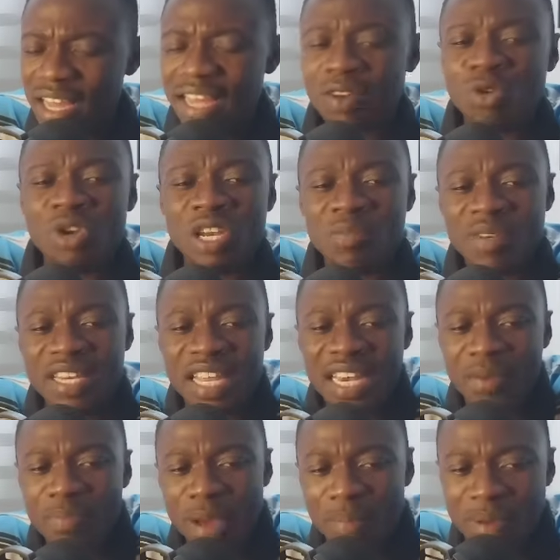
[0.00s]
And you name the
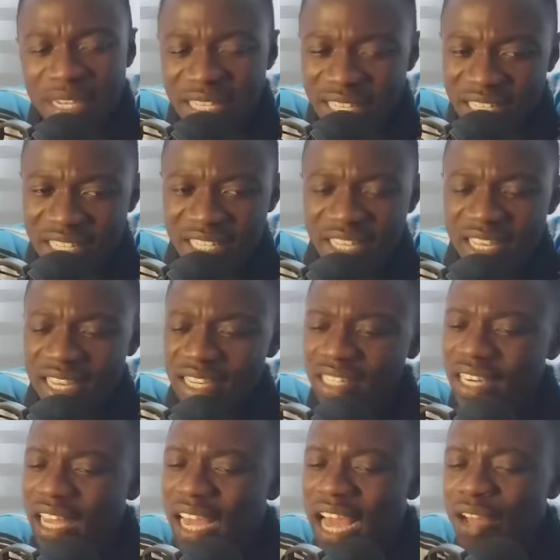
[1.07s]
liberty.
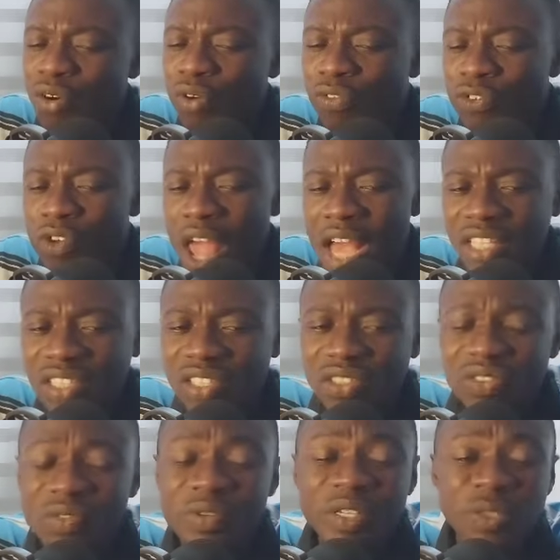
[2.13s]
The kind of
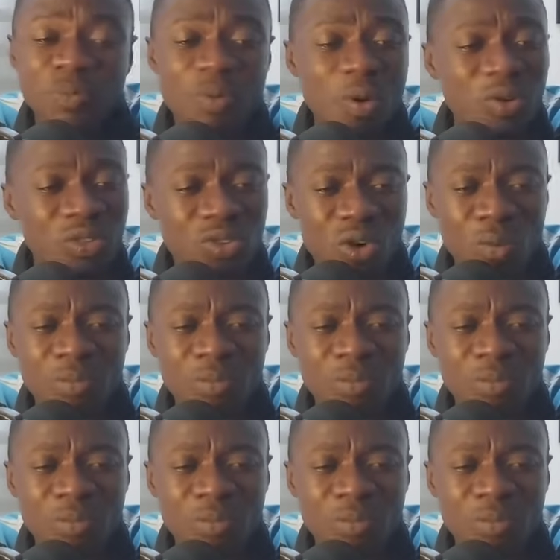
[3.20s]
reactions, no respond.